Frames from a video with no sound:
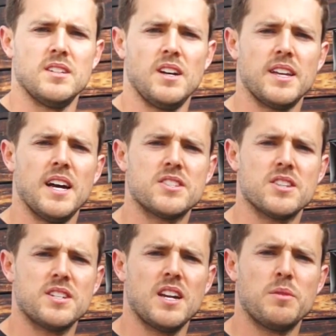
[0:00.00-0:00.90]
Okay, so
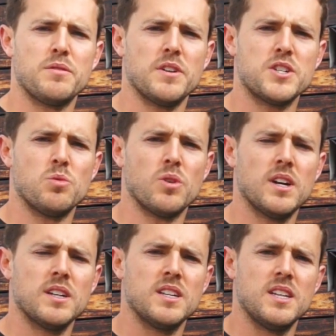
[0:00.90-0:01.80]
starting with
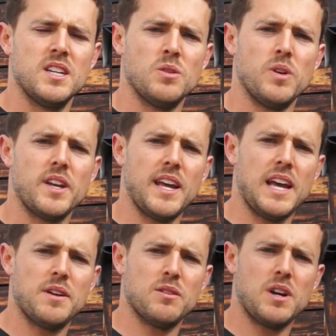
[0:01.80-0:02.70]
freshwater, we're going to
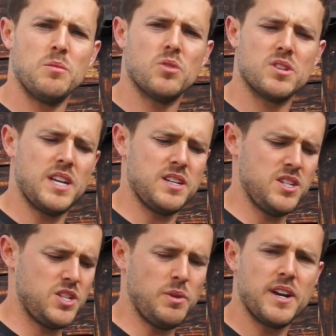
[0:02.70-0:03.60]
have our rainwater tank
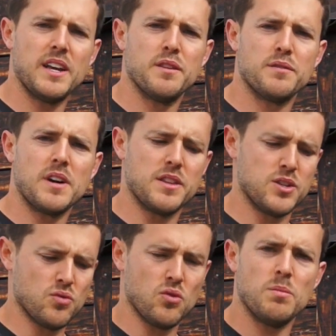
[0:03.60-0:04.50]
situated out the front of the
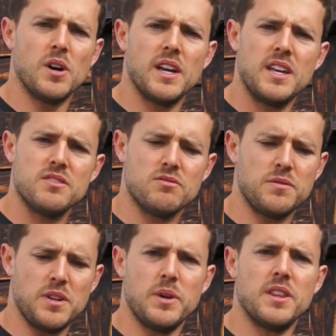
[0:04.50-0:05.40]
draw by here,
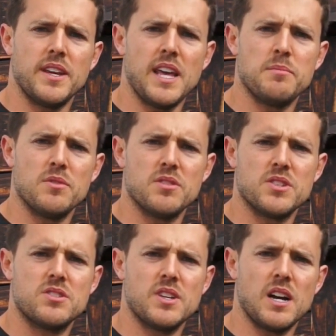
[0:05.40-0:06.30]
roughly where the camera
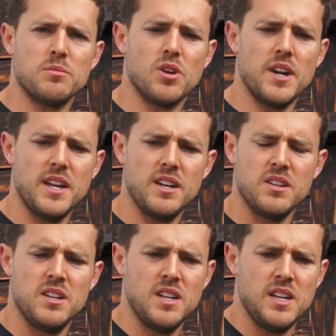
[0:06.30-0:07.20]
is set up right now.
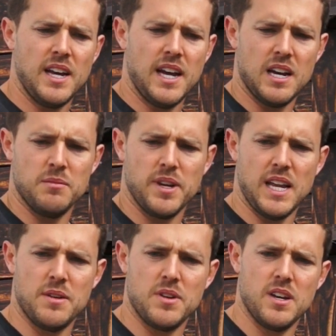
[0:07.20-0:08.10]
We're going
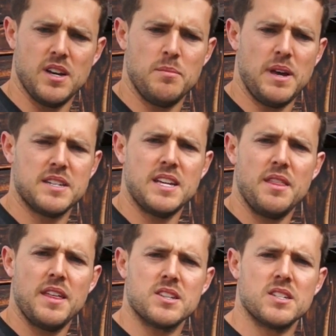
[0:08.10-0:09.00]
to have about a
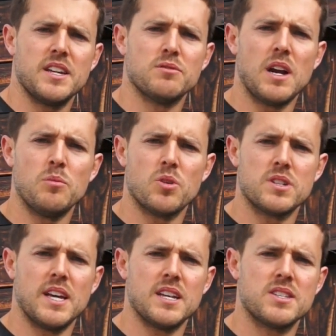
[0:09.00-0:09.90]
10,000 litre rainwater
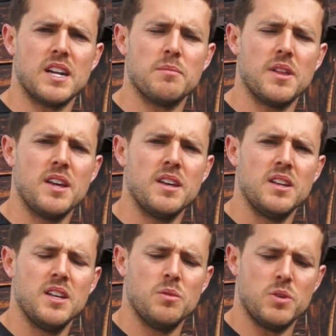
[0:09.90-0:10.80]
tank set up there,
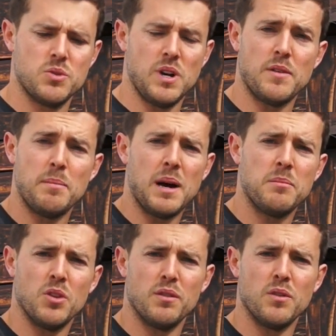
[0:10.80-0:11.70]
which will have a pump on the